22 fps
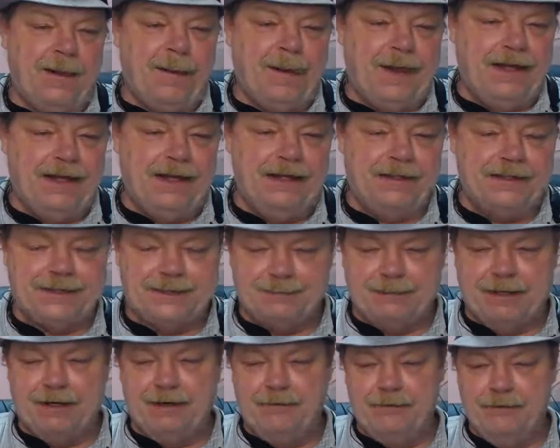And
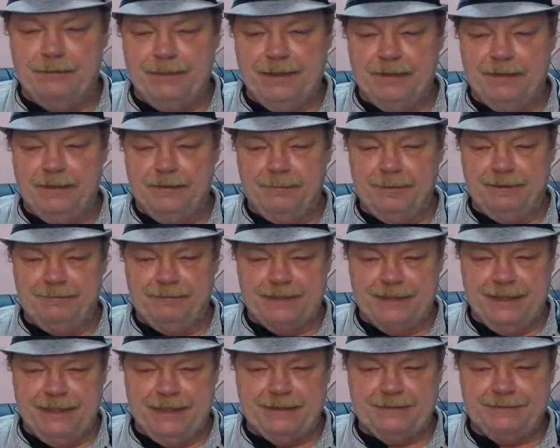tomorrow will be a little bit of a
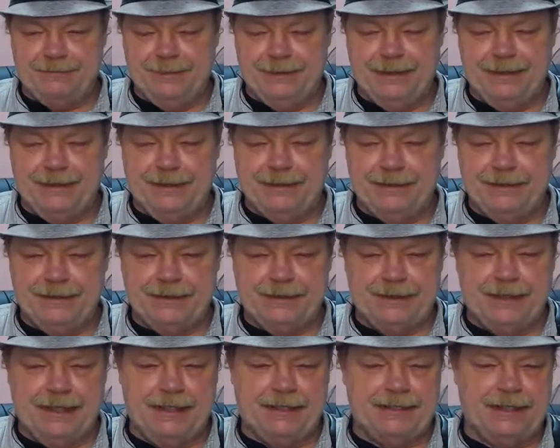chance for me to
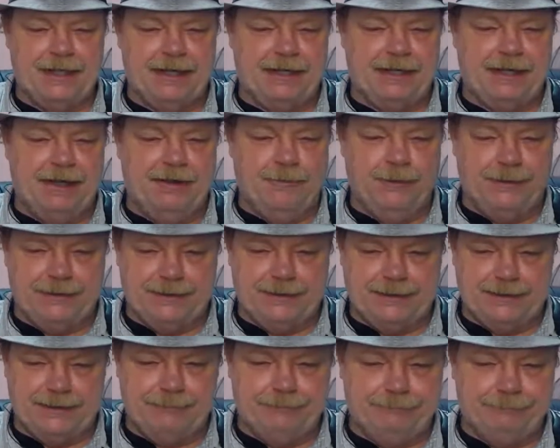just kind of check out
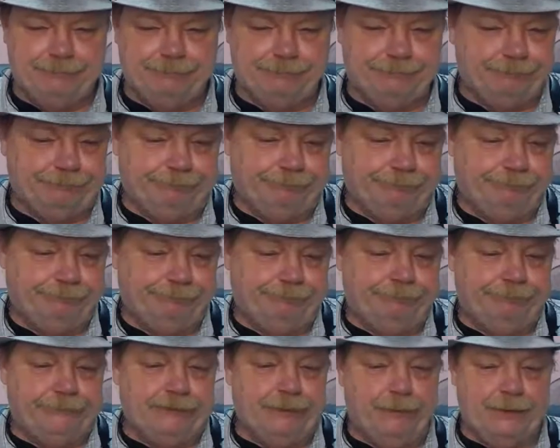what's
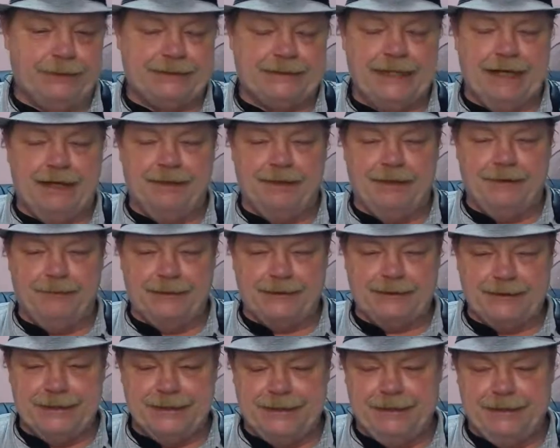down there,
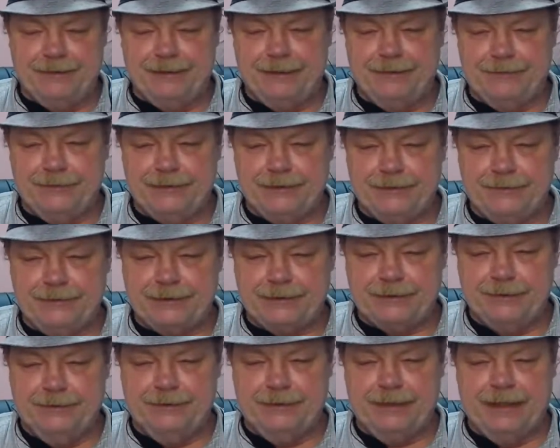what's in the area, and
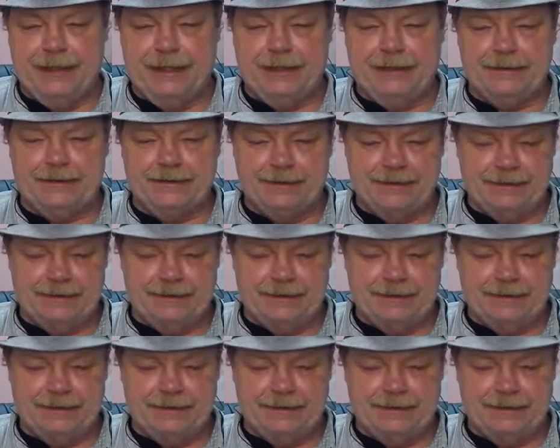what's going on.